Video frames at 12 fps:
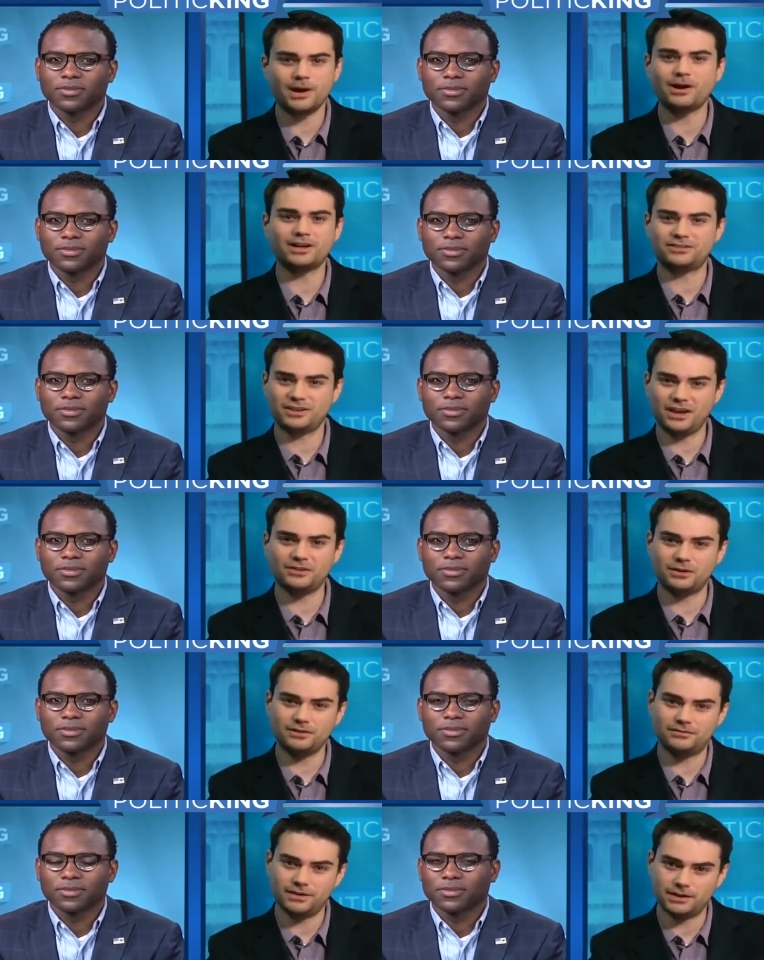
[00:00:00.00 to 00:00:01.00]
Speaker 1: all get together
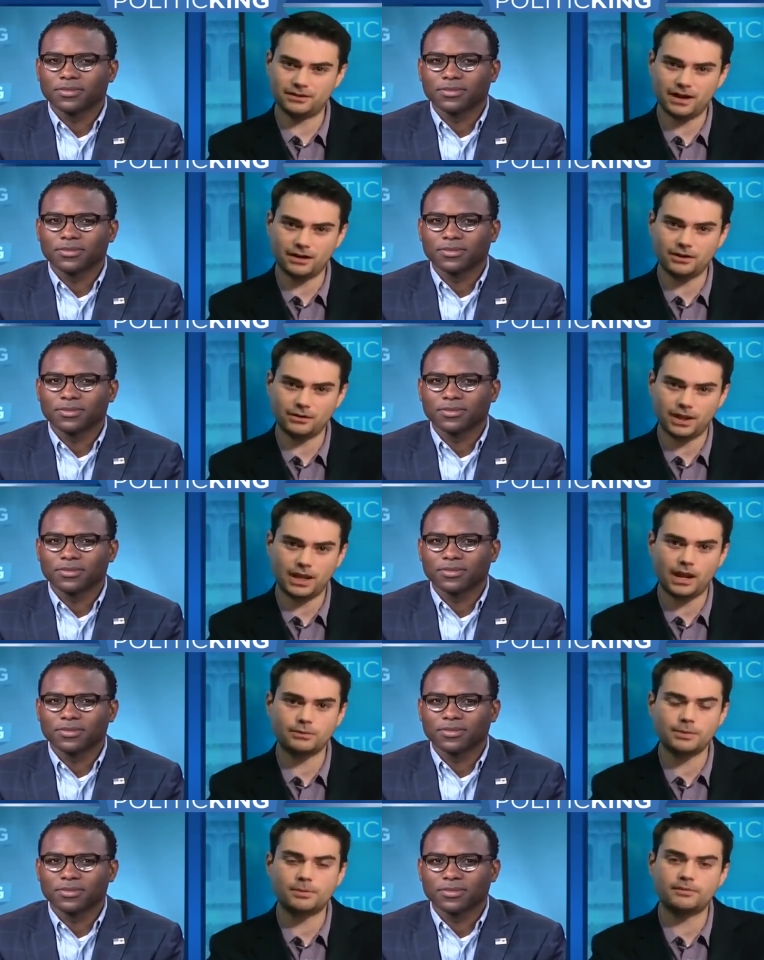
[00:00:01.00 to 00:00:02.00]
and figure out, okay,
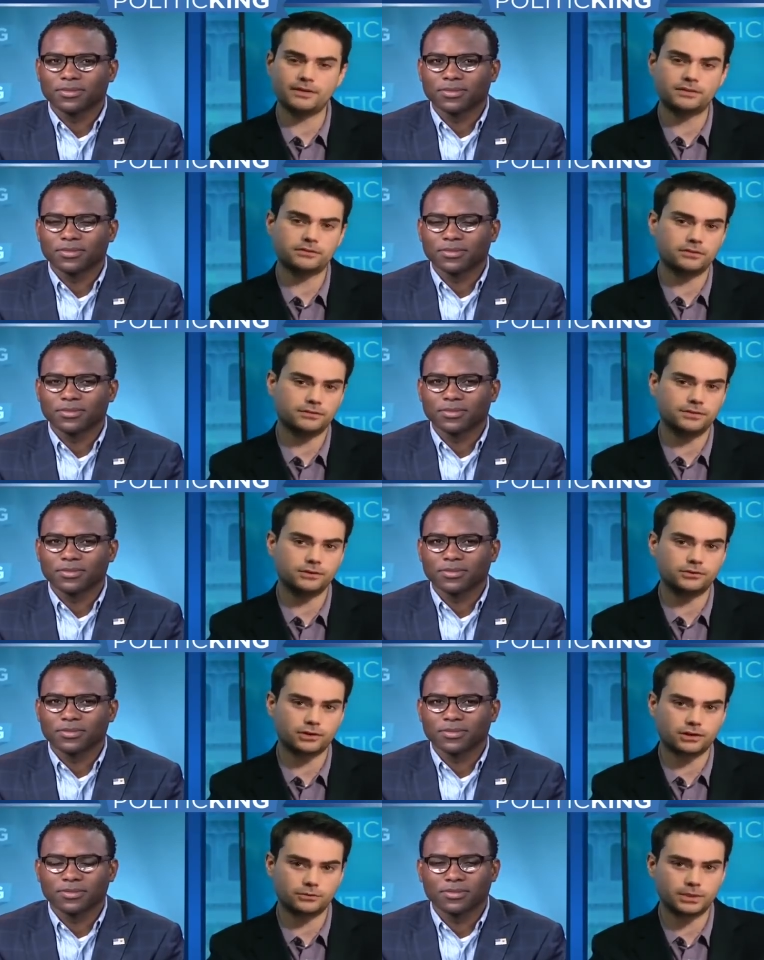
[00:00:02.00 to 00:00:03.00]
how do we prevent this in the
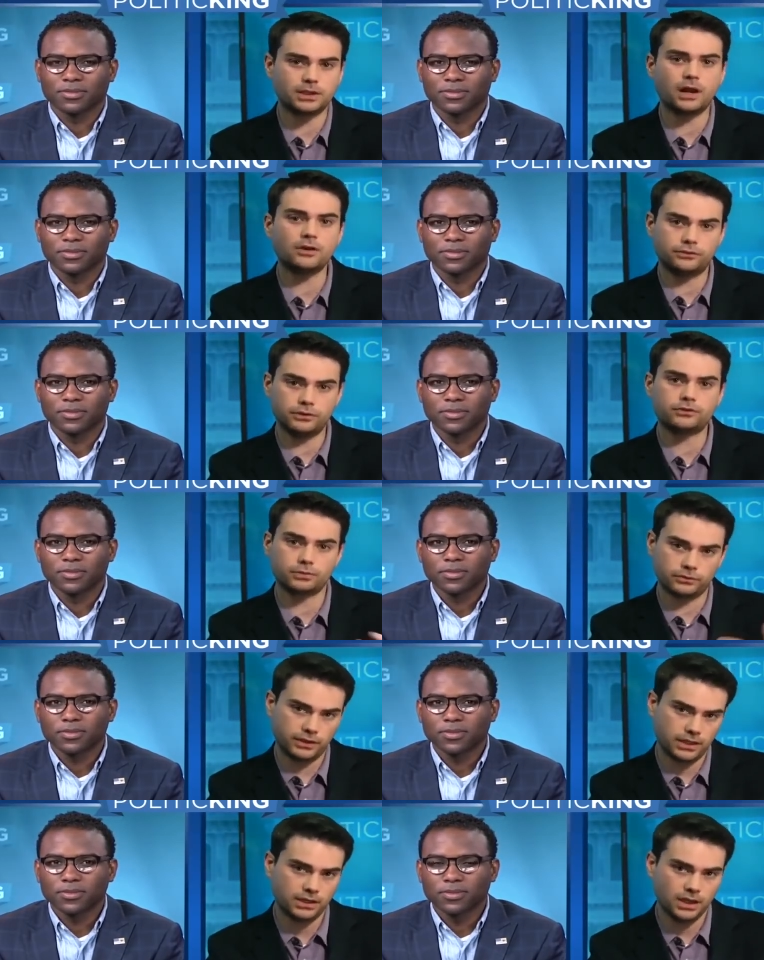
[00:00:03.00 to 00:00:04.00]
future? Because we can all do this
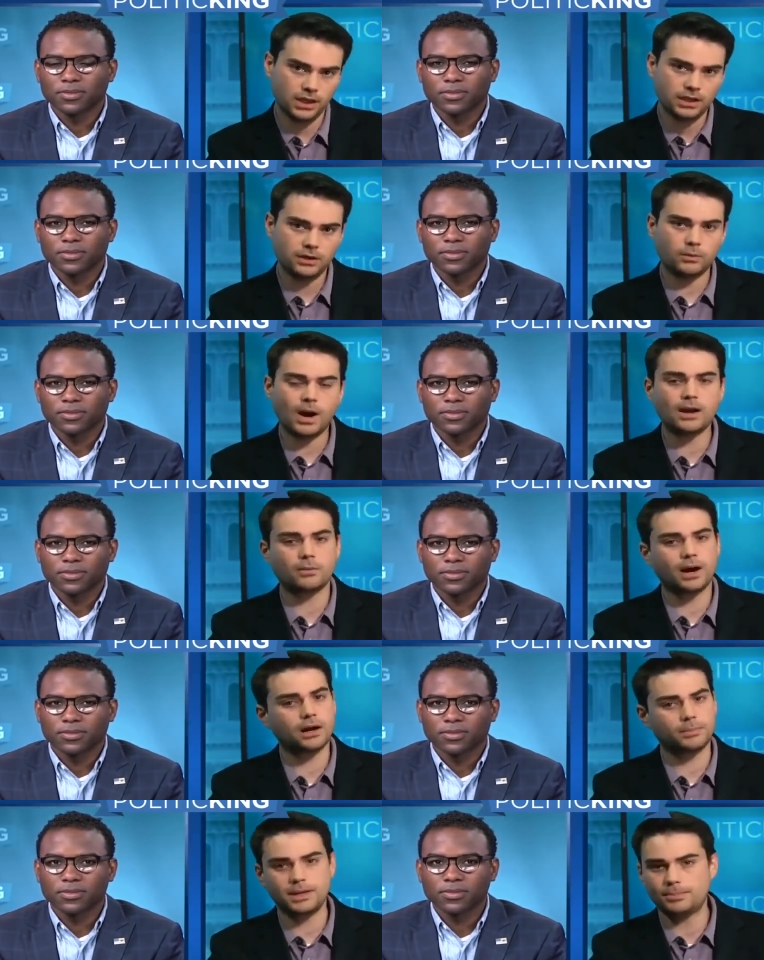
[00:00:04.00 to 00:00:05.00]
routine. You know, why,
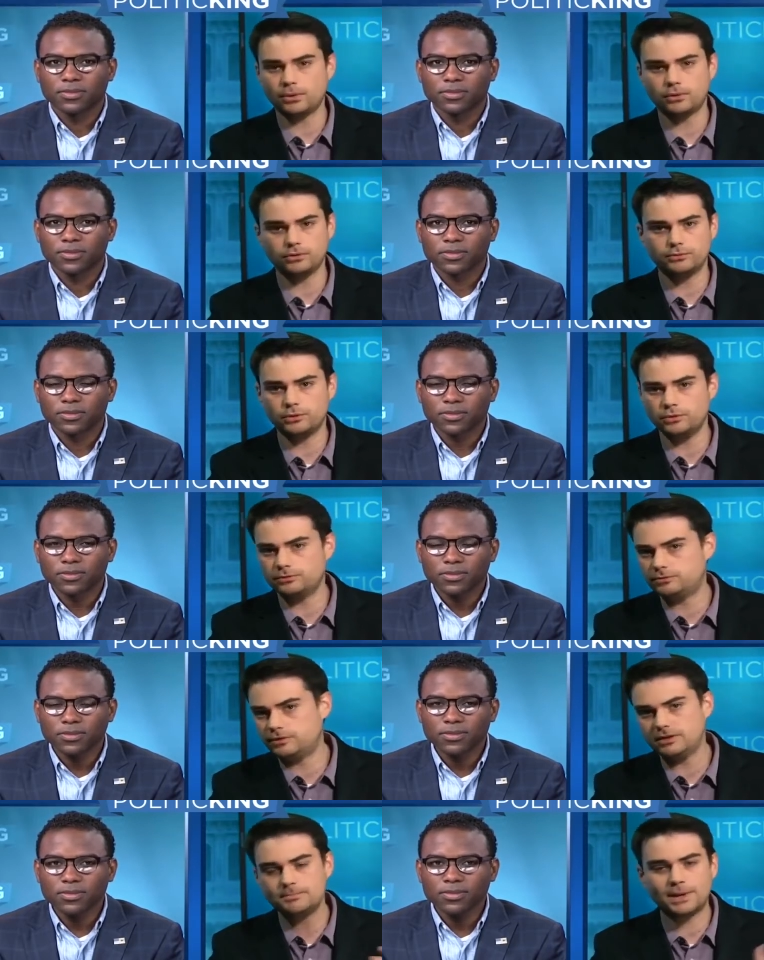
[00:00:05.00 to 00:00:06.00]
why are people who, who
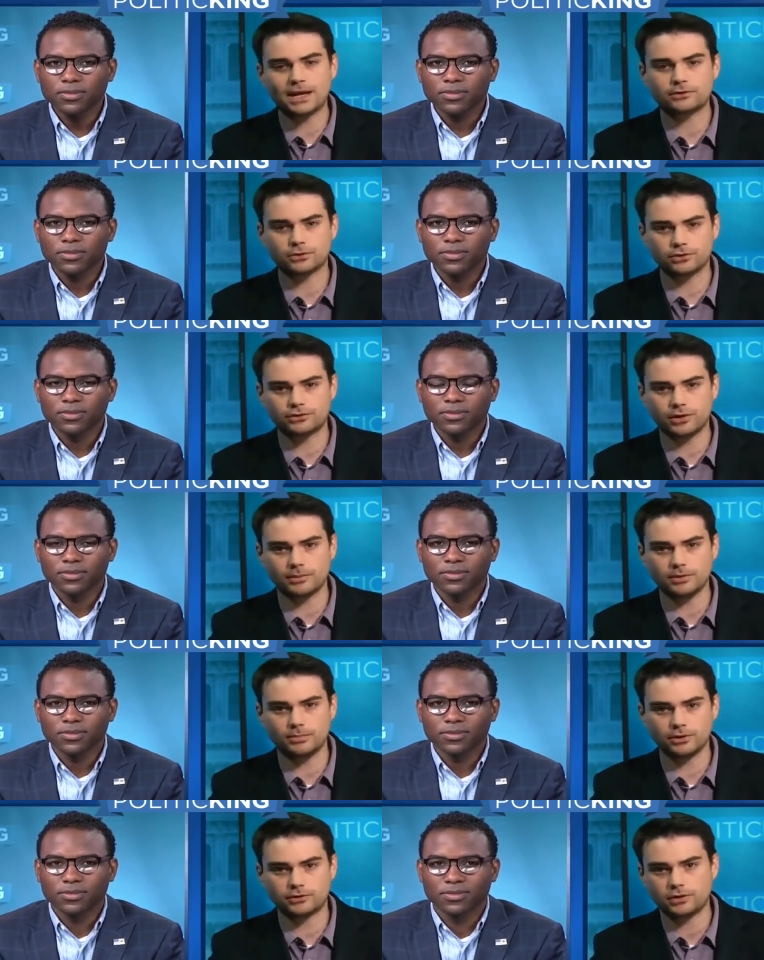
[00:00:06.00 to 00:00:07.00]
didn't back George
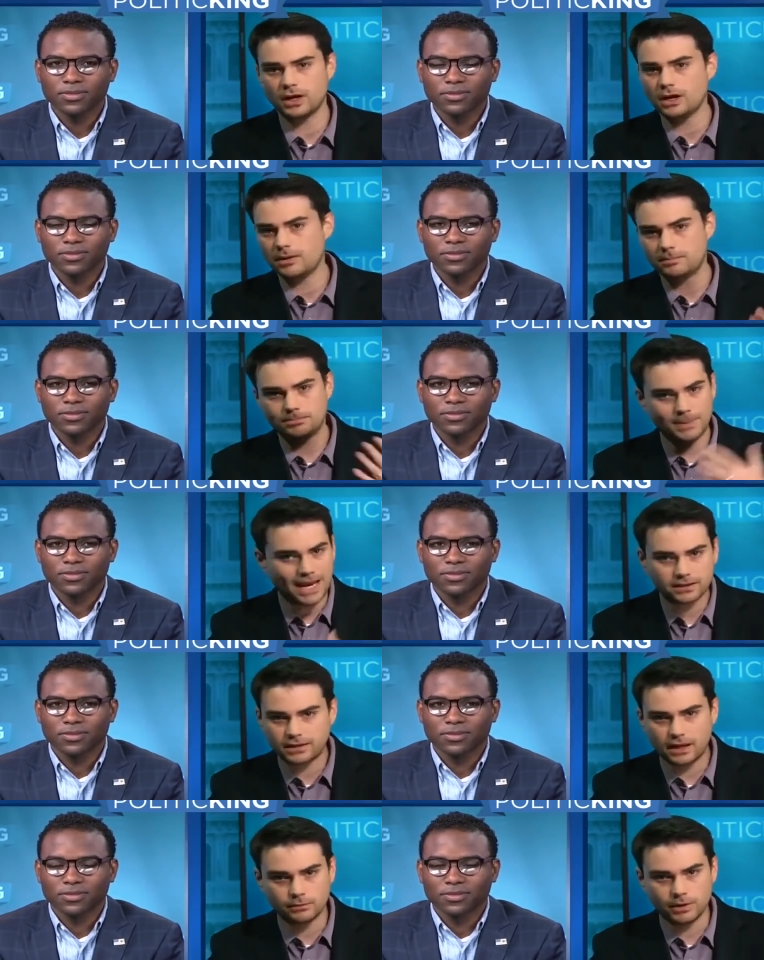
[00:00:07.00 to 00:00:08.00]
W. Bush
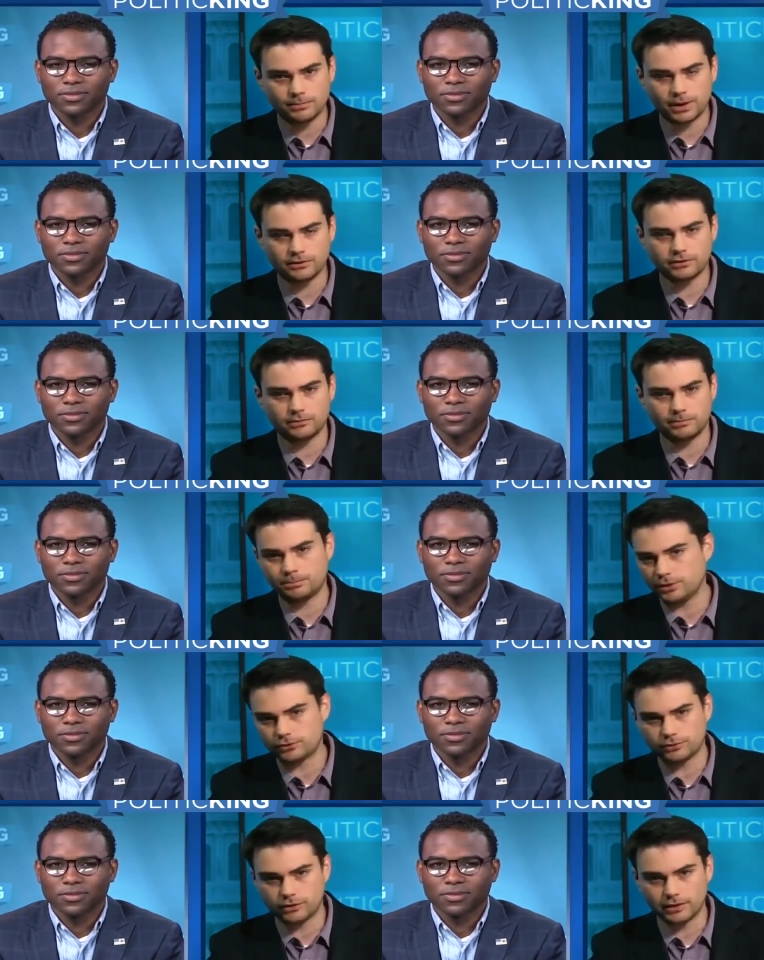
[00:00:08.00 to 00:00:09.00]
back then when President
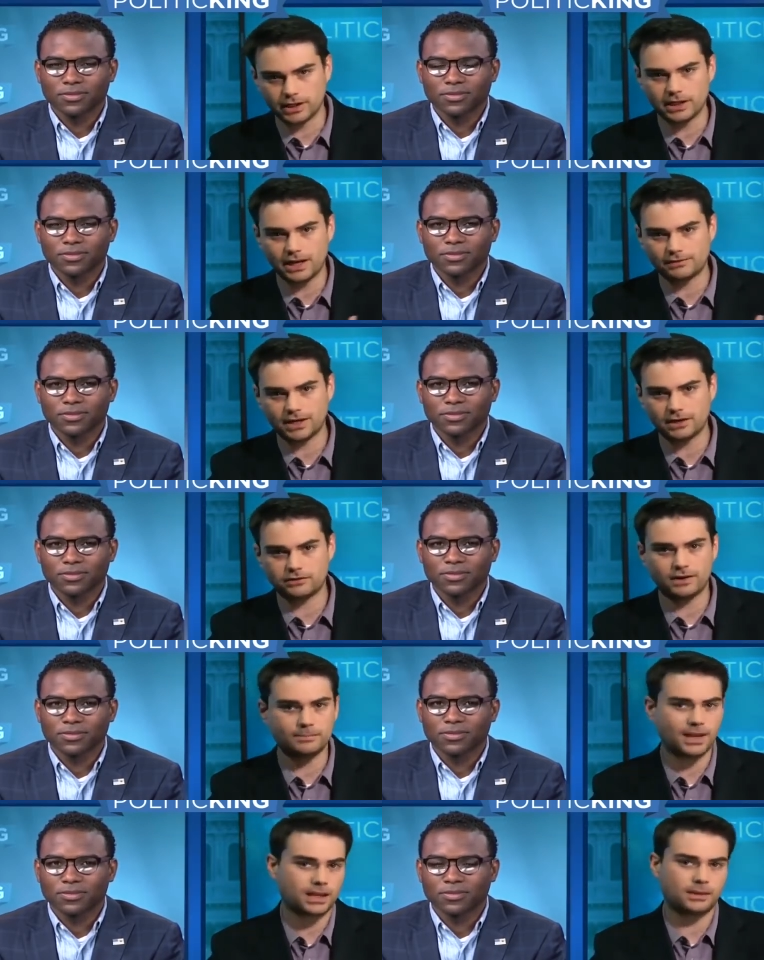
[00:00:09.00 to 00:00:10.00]
Bush was going into
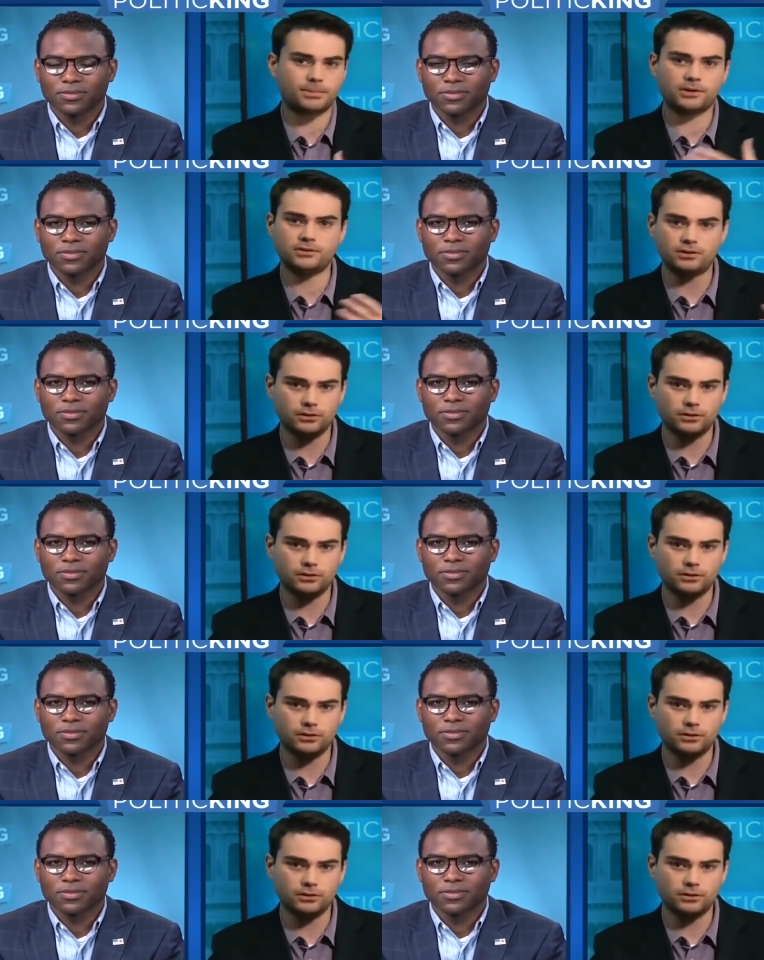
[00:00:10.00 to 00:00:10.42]
Afghanistan, backing President